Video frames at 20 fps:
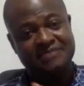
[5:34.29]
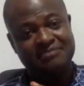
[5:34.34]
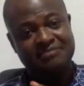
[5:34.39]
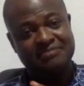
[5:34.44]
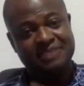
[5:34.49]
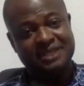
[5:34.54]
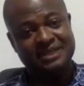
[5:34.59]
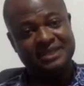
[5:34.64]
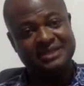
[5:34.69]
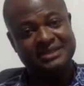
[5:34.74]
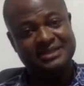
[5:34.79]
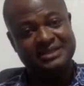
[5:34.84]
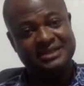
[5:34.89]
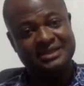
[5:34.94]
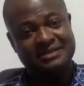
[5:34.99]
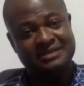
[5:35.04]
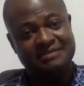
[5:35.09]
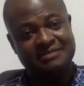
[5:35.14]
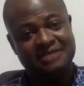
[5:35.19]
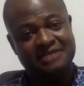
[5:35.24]
makes
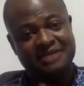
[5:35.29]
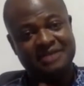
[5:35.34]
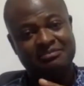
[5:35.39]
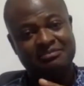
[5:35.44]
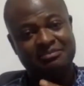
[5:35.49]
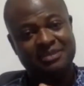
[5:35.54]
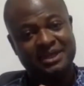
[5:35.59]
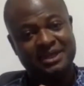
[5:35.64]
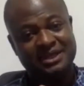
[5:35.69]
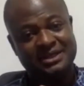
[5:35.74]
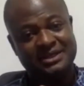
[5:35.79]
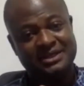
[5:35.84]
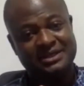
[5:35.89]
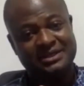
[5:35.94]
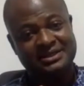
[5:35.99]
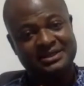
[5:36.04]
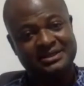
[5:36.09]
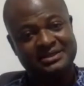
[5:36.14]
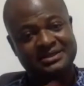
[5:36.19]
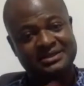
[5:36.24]

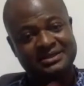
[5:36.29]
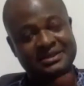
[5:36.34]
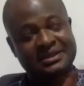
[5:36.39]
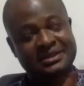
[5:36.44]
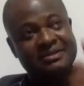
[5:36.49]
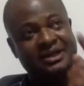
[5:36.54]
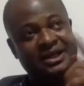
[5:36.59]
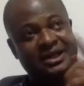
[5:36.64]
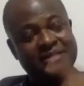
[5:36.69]
them